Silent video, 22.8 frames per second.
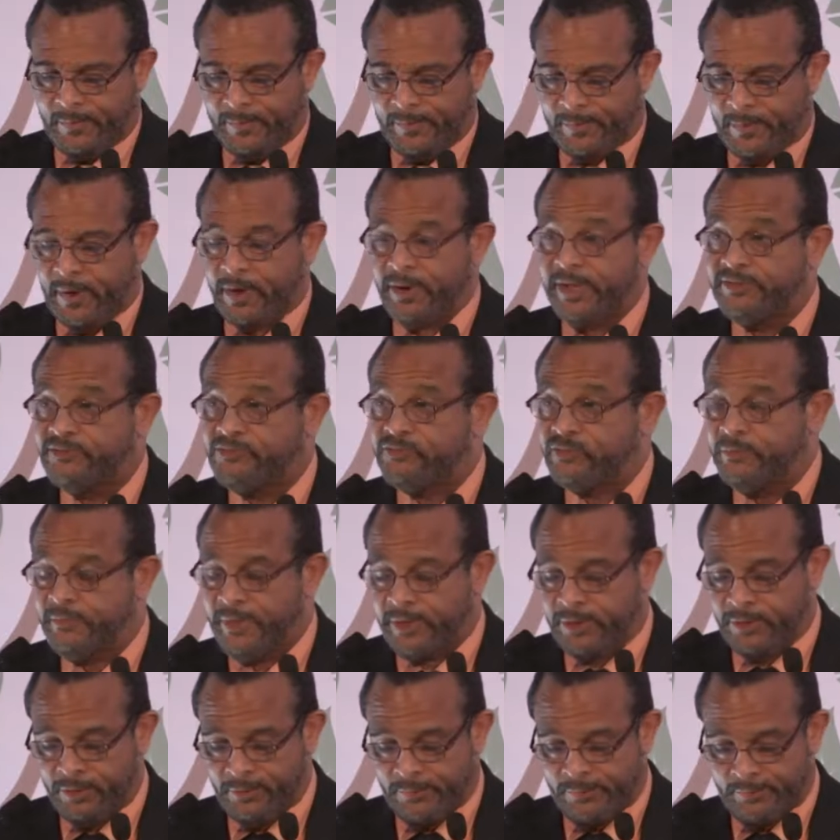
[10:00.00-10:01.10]
are
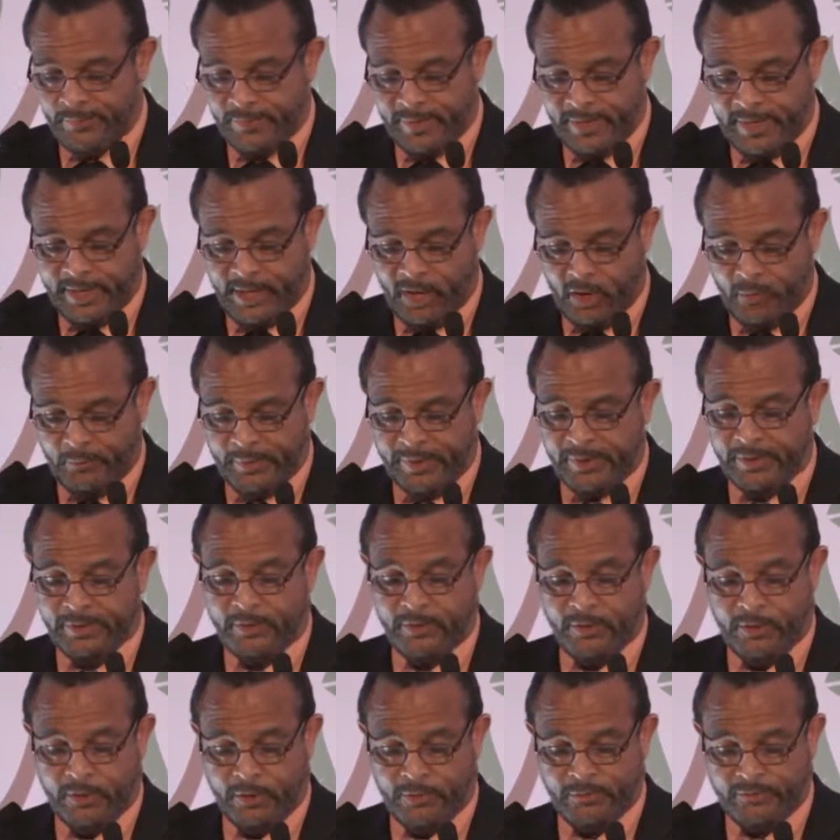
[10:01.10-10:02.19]
instrumental in helping
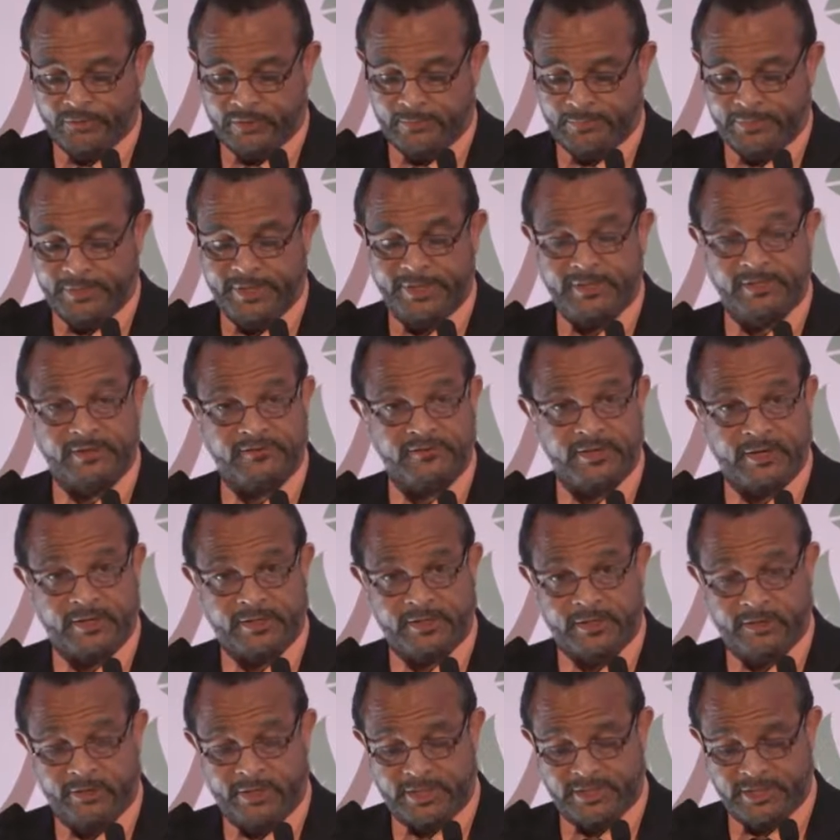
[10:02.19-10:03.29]
girls complete their
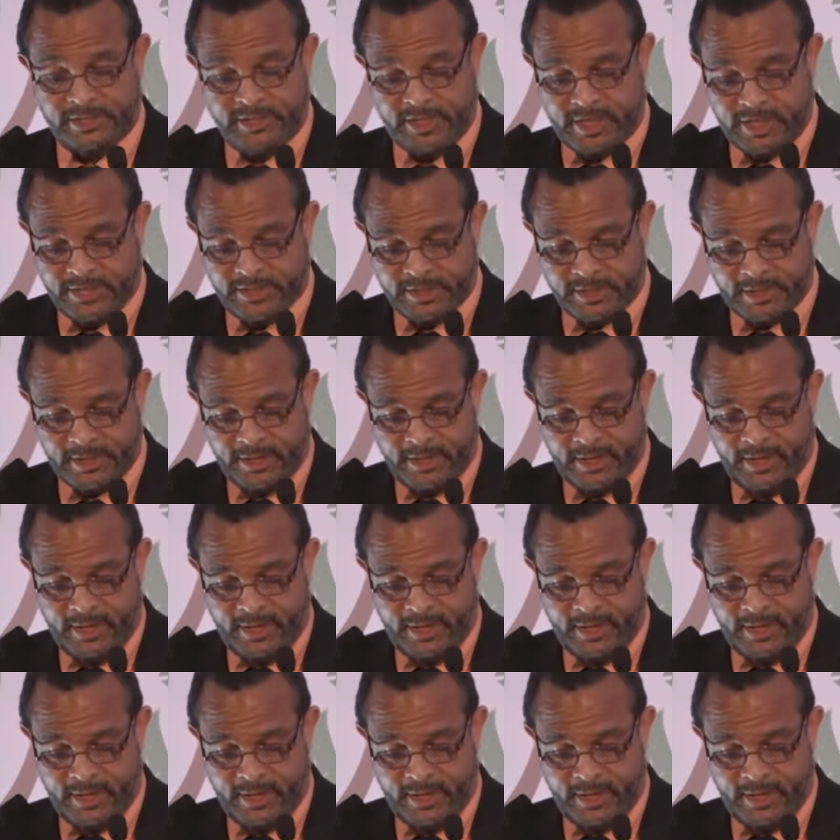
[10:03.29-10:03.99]
secondary education